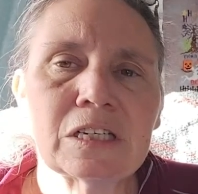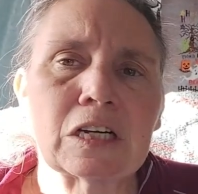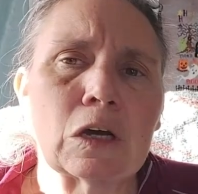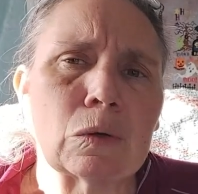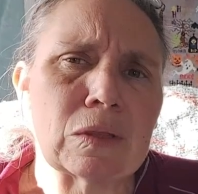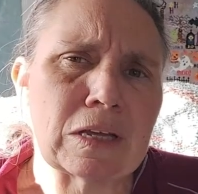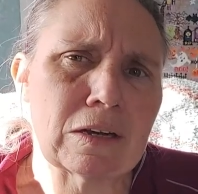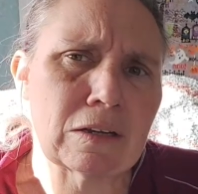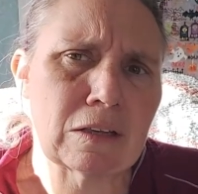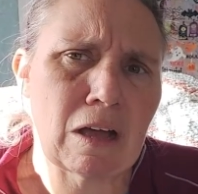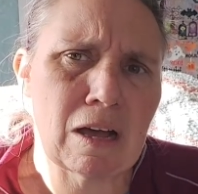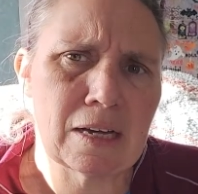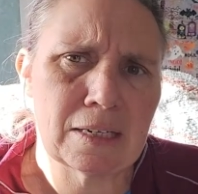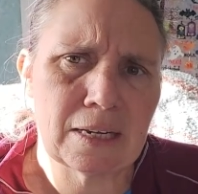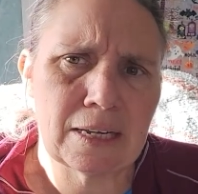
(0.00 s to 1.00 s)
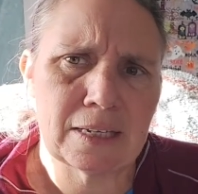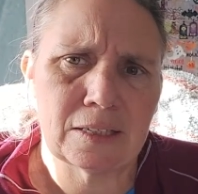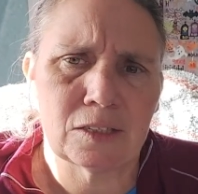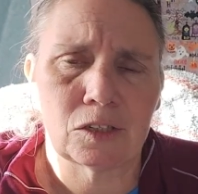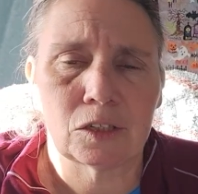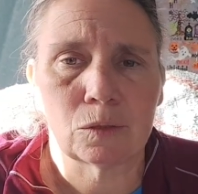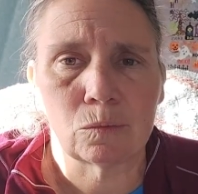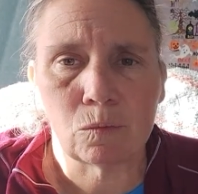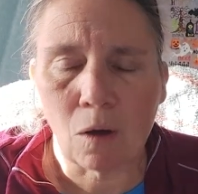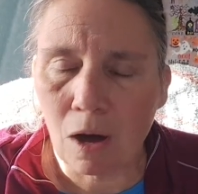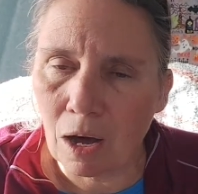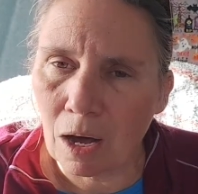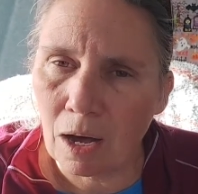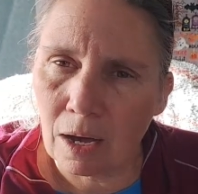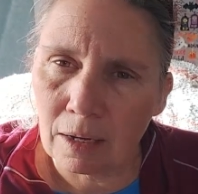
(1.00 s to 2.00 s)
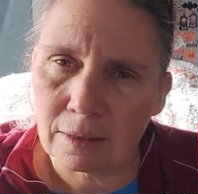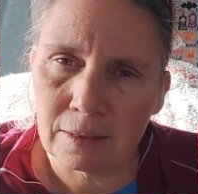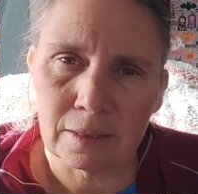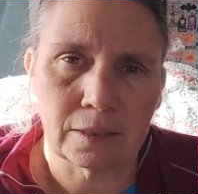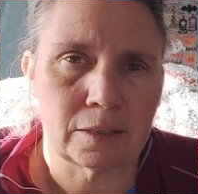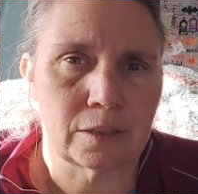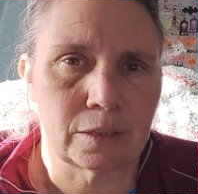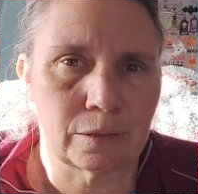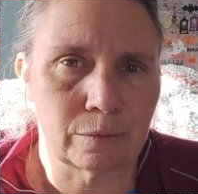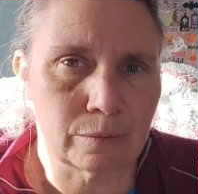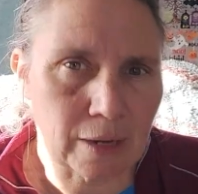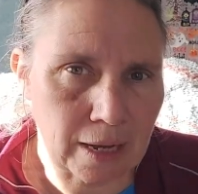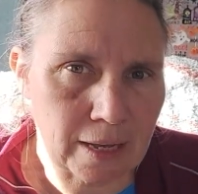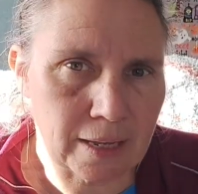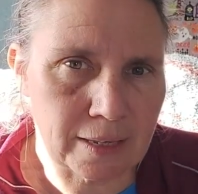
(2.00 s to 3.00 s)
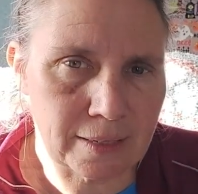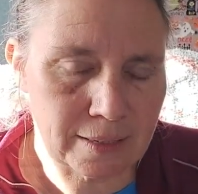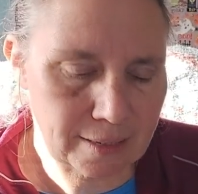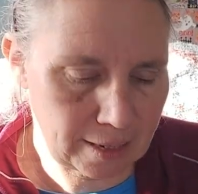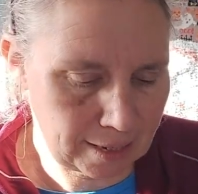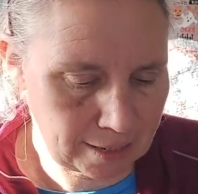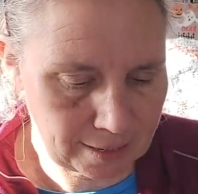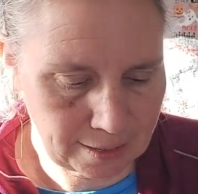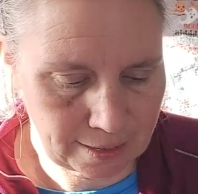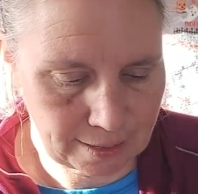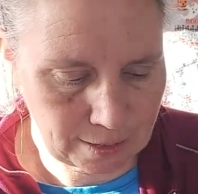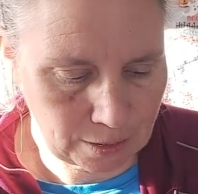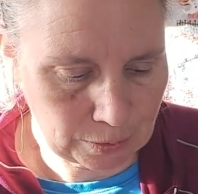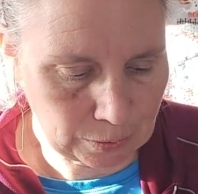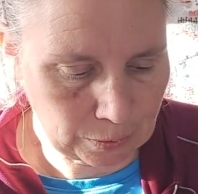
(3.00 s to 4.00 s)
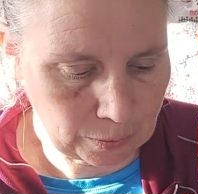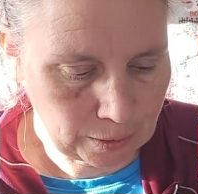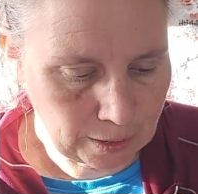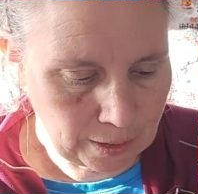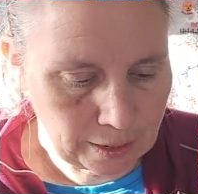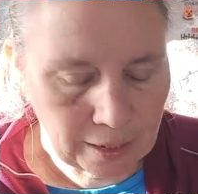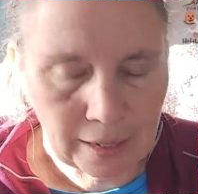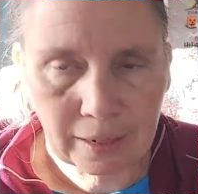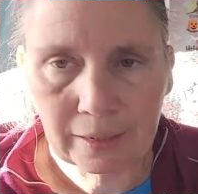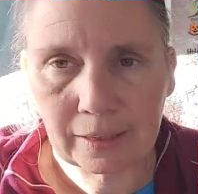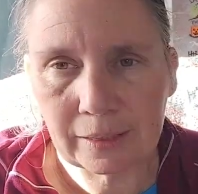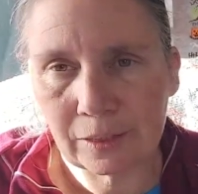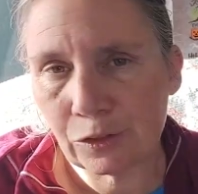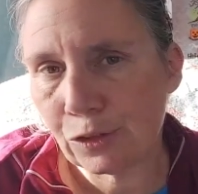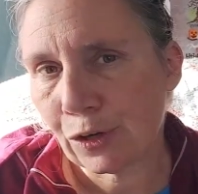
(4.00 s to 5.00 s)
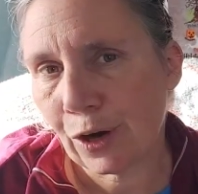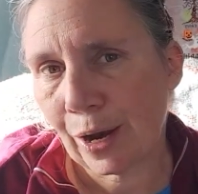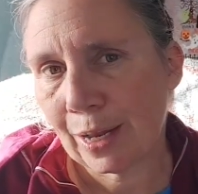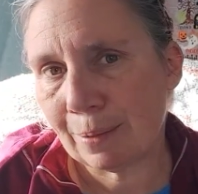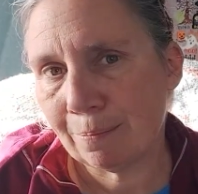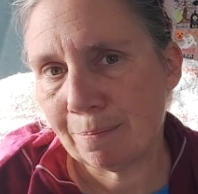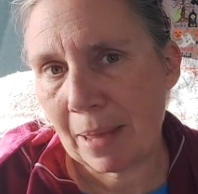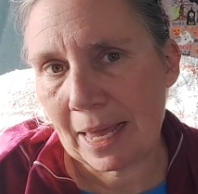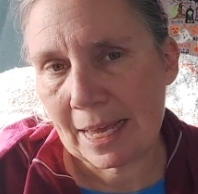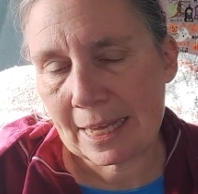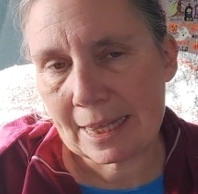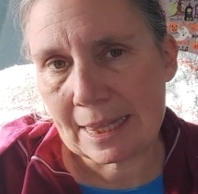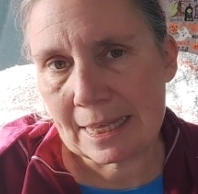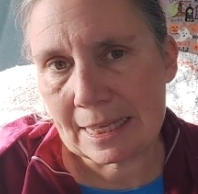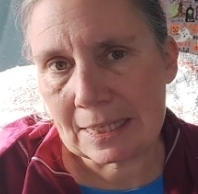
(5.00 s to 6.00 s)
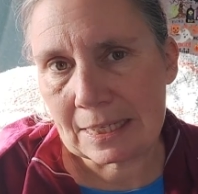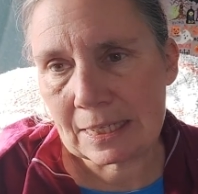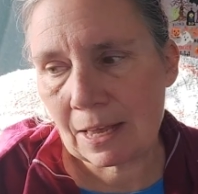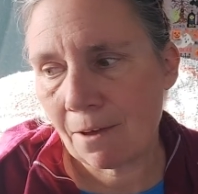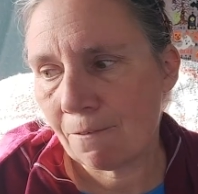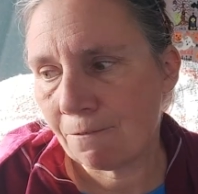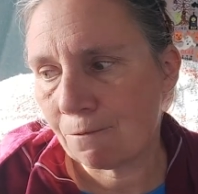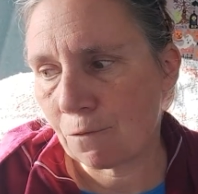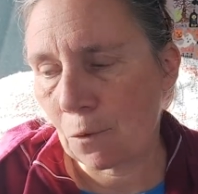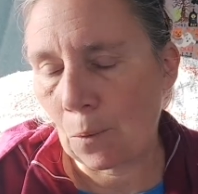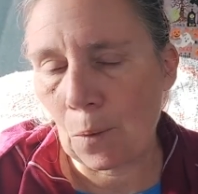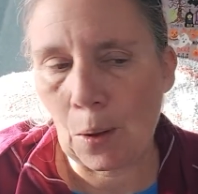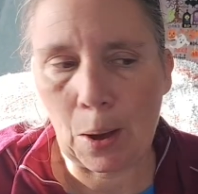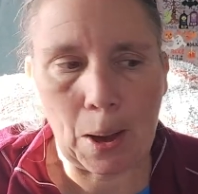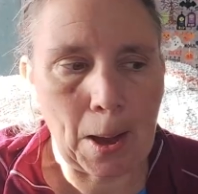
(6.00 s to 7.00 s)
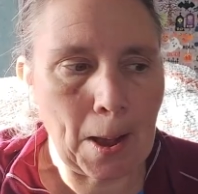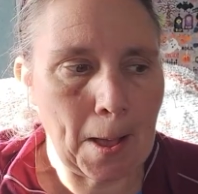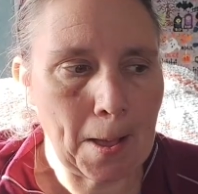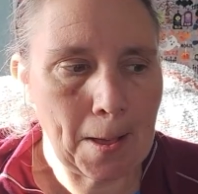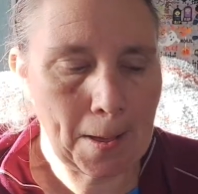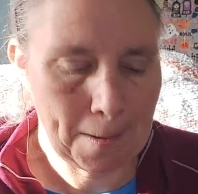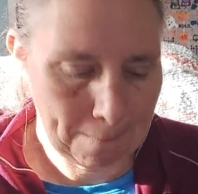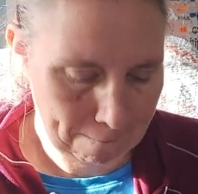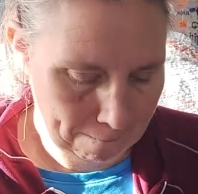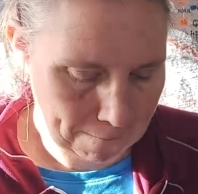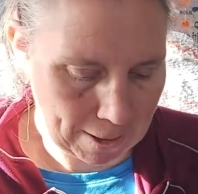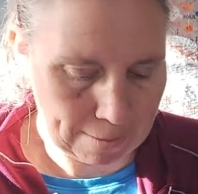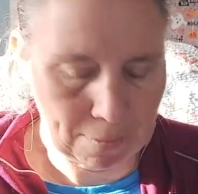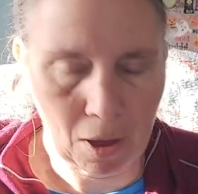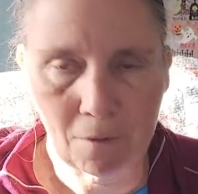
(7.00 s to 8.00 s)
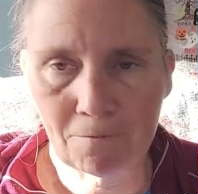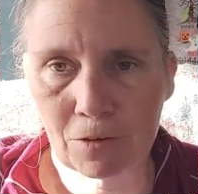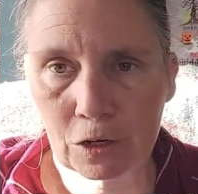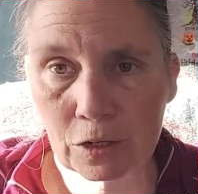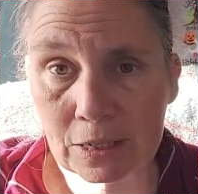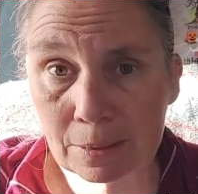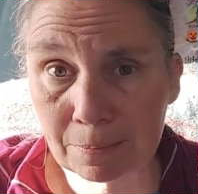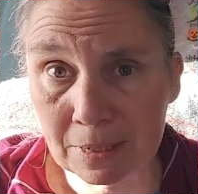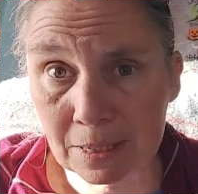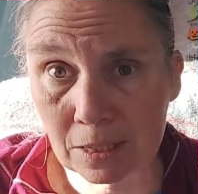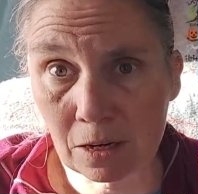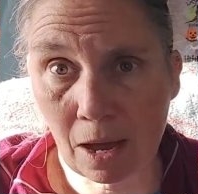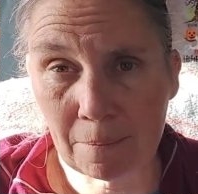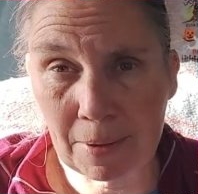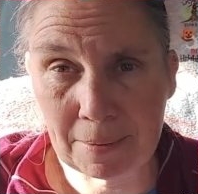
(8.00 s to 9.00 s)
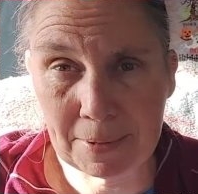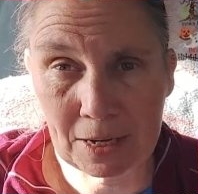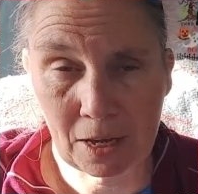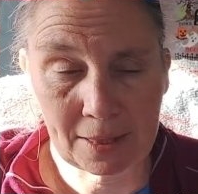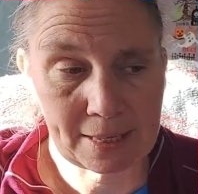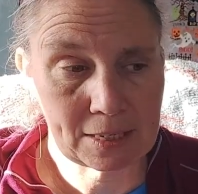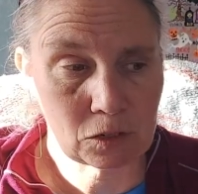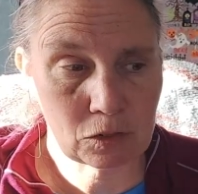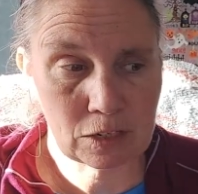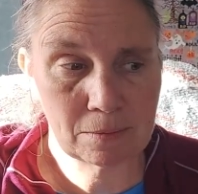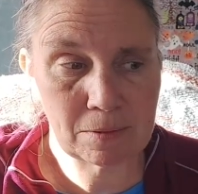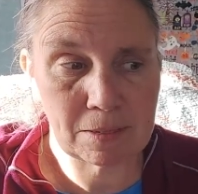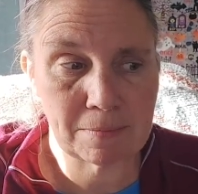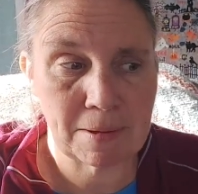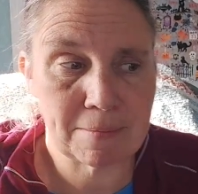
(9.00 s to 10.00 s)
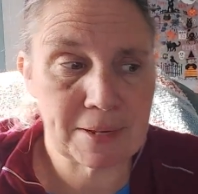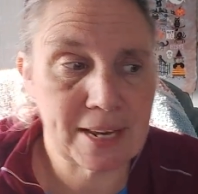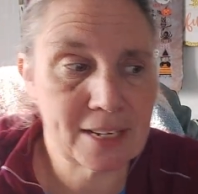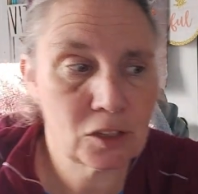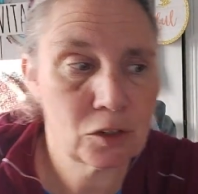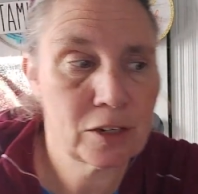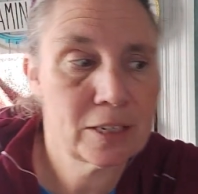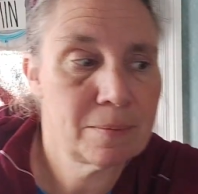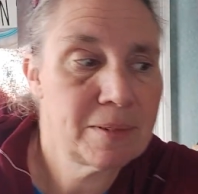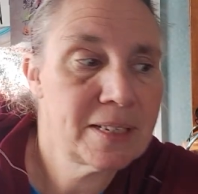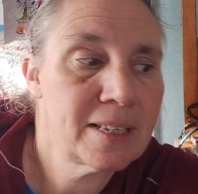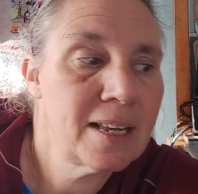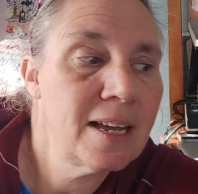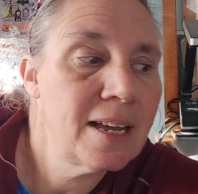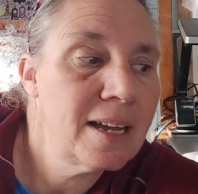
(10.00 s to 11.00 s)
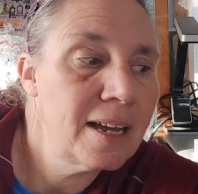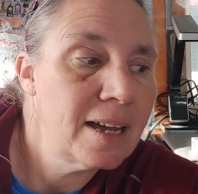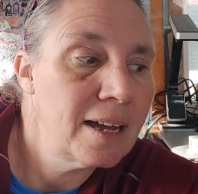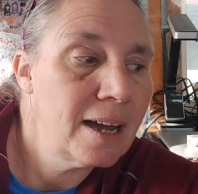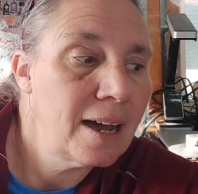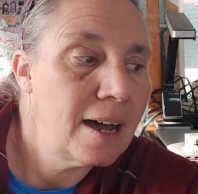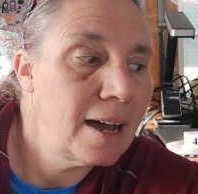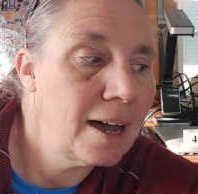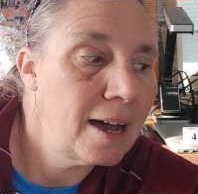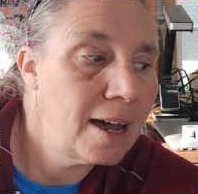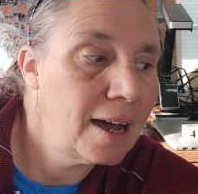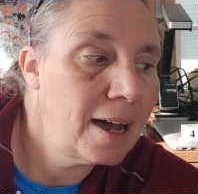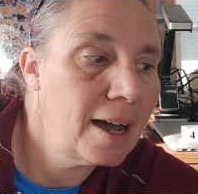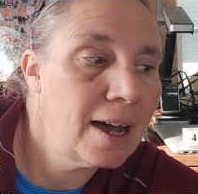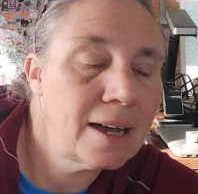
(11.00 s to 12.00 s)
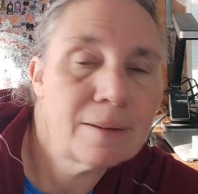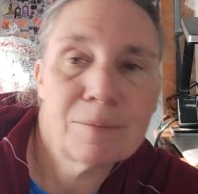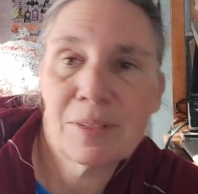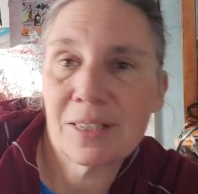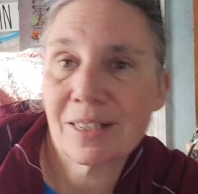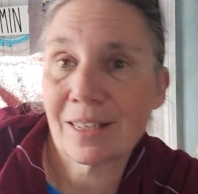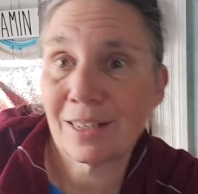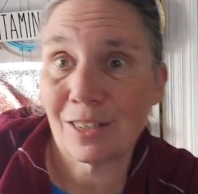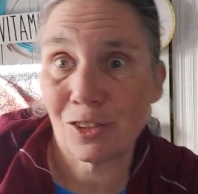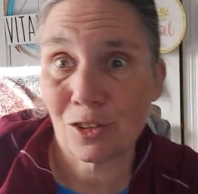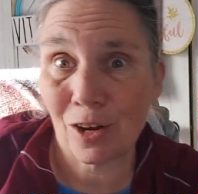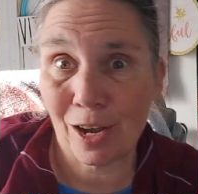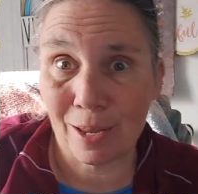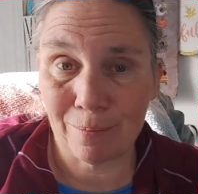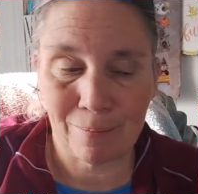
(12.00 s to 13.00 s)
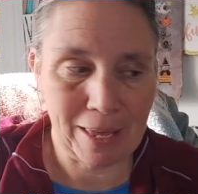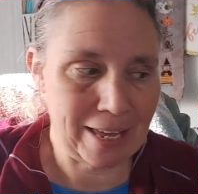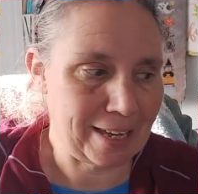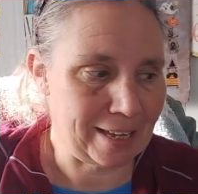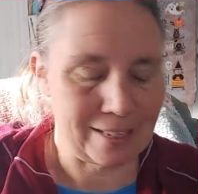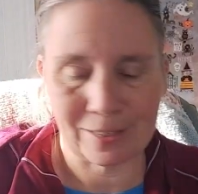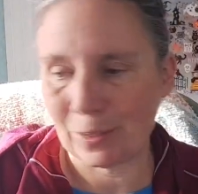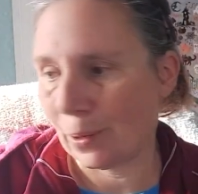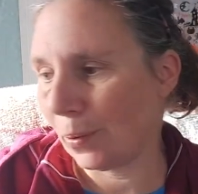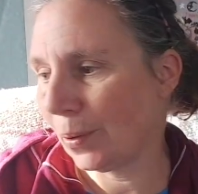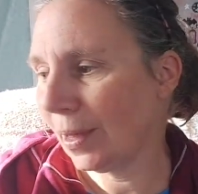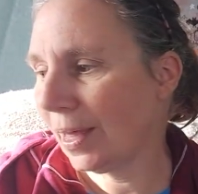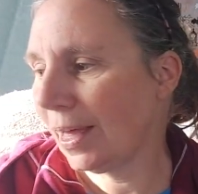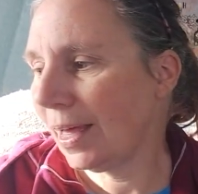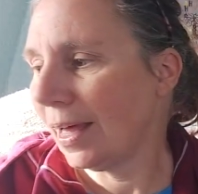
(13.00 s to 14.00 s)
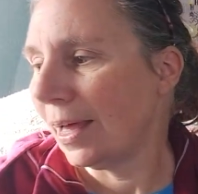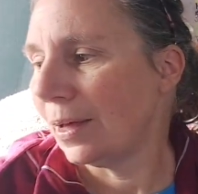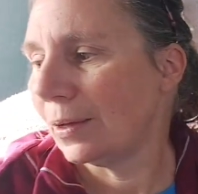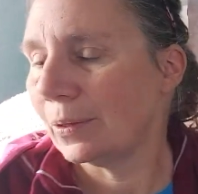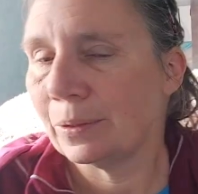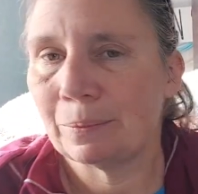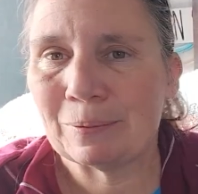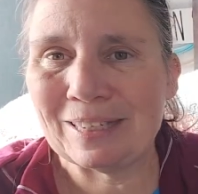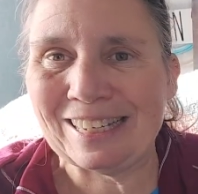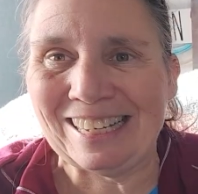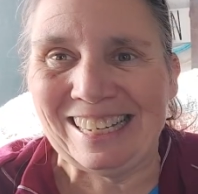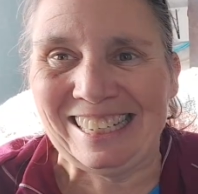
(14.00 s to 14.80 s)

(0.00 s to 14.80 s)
go there a lot and do walks and do runs. And so I'm going to try and make this for my mom for Christmas. Maybe not this Christmas, maybe next Christmas. I'm just going to try and make it. So, oops.